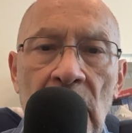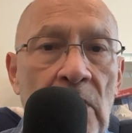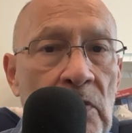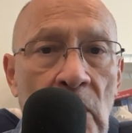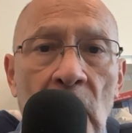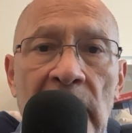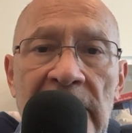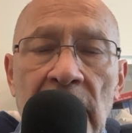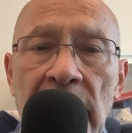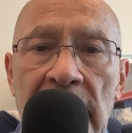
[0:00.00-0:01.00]
though
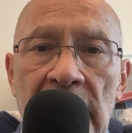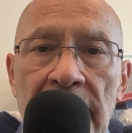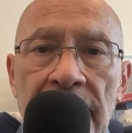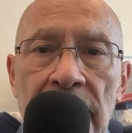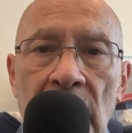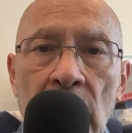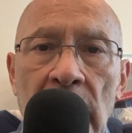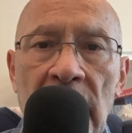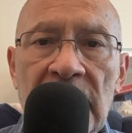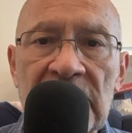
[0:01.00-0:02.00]
indirectly, by way
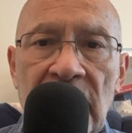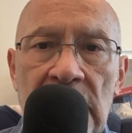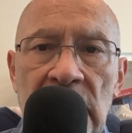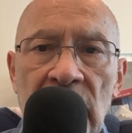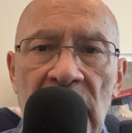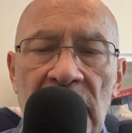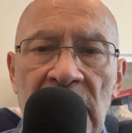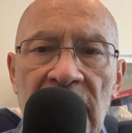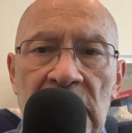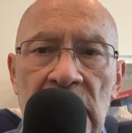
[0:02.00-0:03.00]
of its first
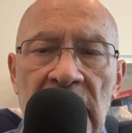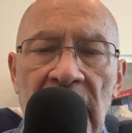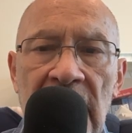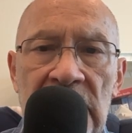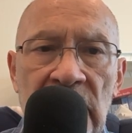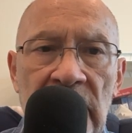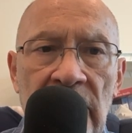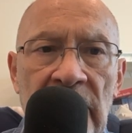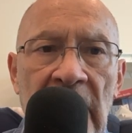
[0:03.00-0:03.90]
derivative, JudeaIsrael,